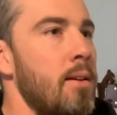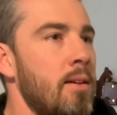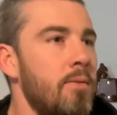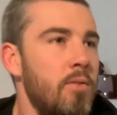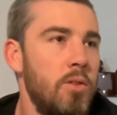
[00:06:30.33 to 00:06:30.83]

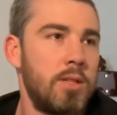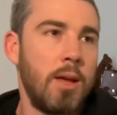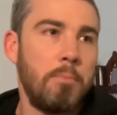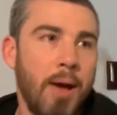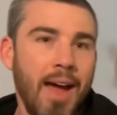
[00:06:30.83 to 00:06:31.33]
First
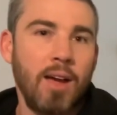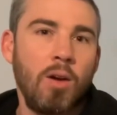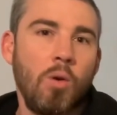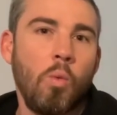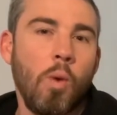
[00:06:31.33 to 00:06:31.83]
step back,
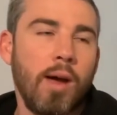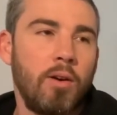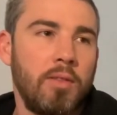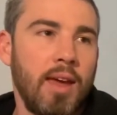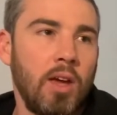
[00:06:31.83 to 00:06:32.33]
where are
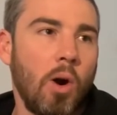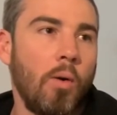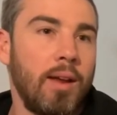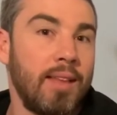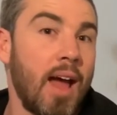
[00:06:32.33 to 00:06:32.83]
they
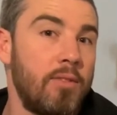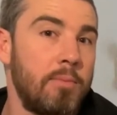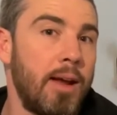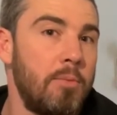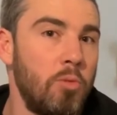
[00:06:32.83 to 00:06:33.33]
going? They haven't
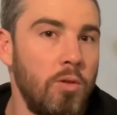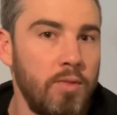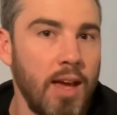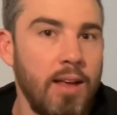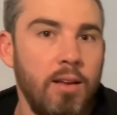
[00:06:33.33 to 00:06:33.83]
made a move
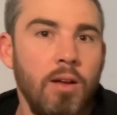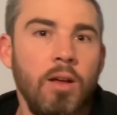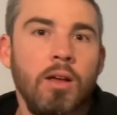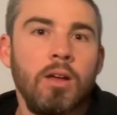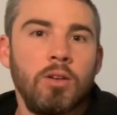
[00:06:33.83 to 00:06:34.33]
yet.
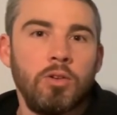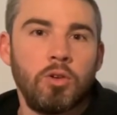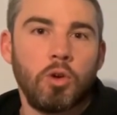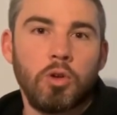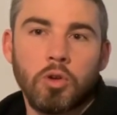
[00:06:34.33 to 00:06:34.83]
You go,
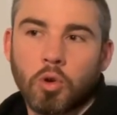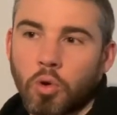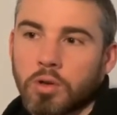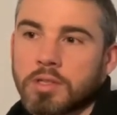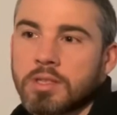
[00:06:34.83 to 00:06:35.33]
you
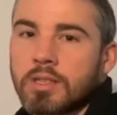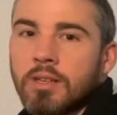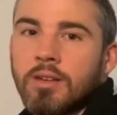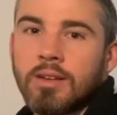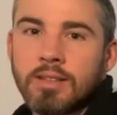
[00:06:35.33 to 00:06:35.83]
cross
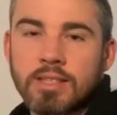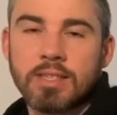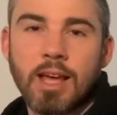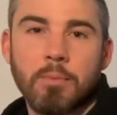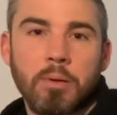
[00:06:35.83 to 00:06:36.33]

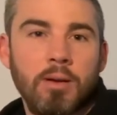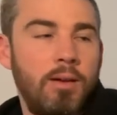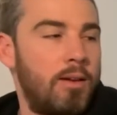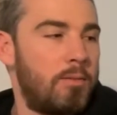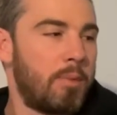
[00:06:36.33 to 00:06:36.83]
step
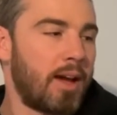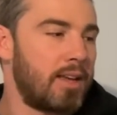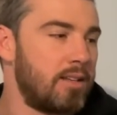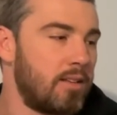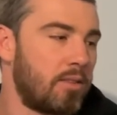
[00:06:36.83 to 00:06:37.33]
back
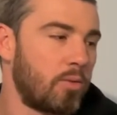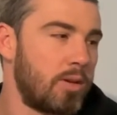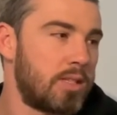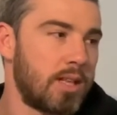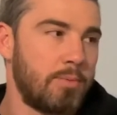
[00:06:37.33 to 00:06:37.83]
into your
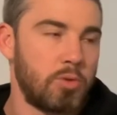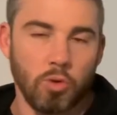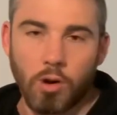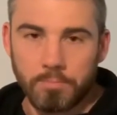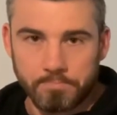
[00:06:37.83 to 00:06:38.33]
3-step
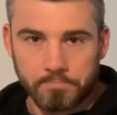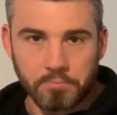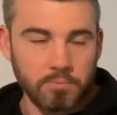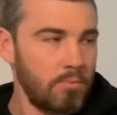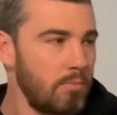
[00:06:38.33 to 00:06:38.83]
drop.
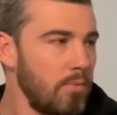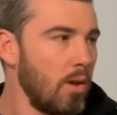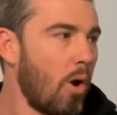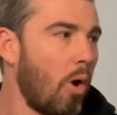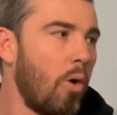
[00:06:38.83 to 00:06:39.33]

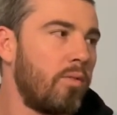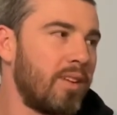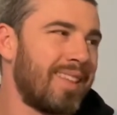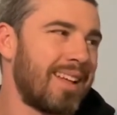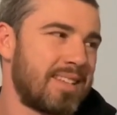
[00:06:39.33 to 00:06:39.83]
Hopefully
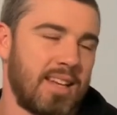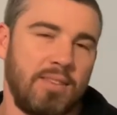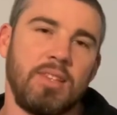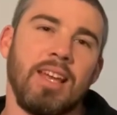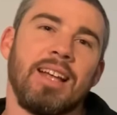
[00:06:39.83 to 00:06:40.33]
that
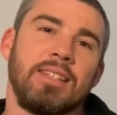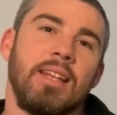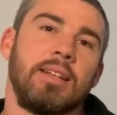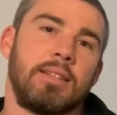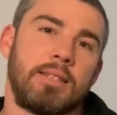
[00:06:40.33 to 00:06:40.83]
safety has
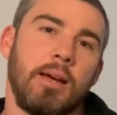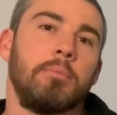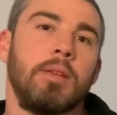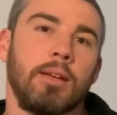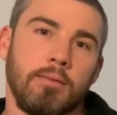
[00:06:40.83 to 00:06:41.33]
done
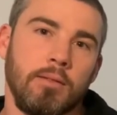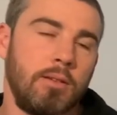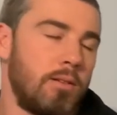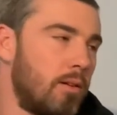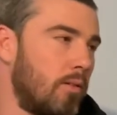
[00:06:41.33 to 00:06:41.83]
something.
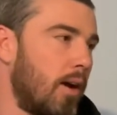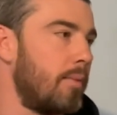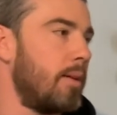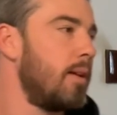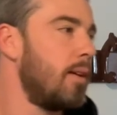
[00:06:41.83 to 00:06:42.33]
All right,
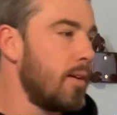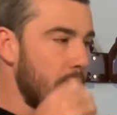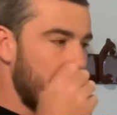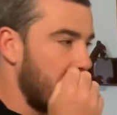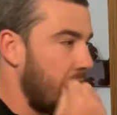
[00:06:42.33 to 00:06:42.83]

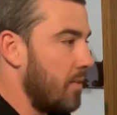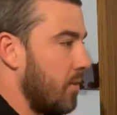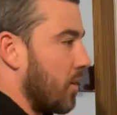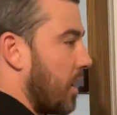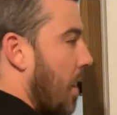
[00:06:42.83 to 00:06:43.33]
they're either
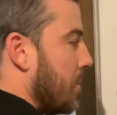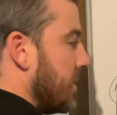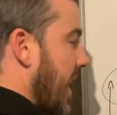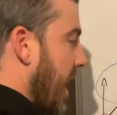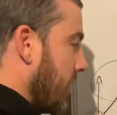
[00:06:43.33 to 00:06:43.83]
going to come
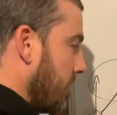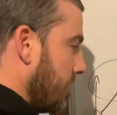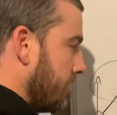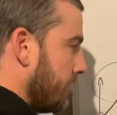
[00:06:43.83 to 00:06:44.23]
down